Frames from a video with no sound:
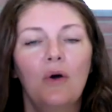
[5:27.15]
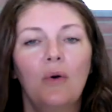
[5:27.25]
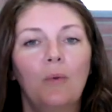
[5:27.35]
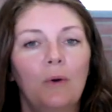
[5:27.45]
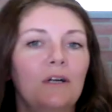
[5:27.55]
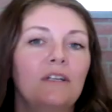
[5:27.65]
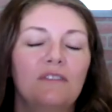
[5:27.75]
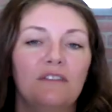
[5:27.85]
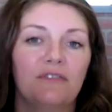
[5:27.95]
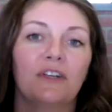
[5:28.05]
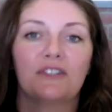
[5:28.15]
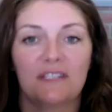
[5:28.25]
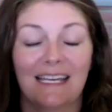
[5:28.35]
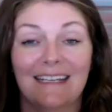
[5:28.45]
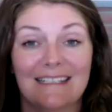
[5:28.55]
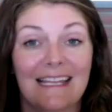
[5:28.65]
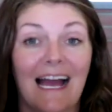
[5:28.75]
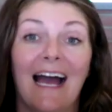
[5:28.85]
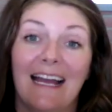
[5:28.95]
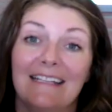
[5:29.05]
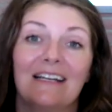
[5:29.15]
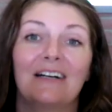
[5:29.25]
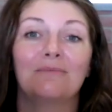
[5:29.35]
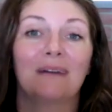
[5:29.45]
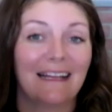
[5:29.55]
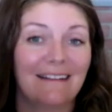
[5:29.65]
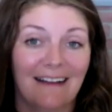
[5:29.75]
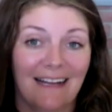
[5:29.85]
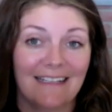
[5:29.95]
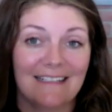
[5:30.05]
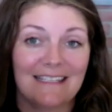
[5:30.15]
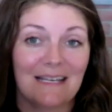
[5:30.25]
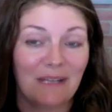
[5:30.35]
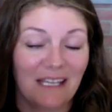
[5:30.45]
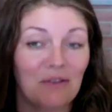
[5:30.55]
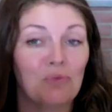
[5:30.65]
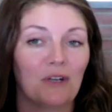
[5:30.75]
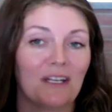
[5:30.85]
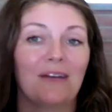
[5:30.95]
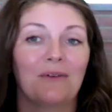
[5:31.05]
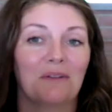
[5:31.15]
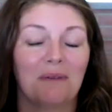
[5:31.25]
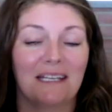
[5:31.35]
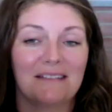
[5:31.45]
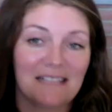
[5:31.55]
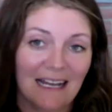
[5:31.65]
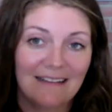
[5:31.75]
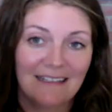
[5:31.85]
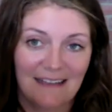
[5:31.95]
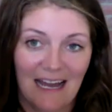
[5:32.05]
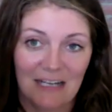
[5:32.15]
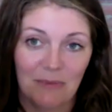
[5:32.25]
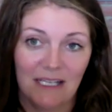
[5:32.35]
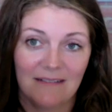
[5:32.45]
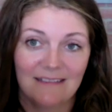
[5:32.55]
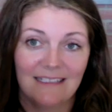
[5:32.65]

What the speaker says: one of the first things that I tell my clients that begin working with me inside the academy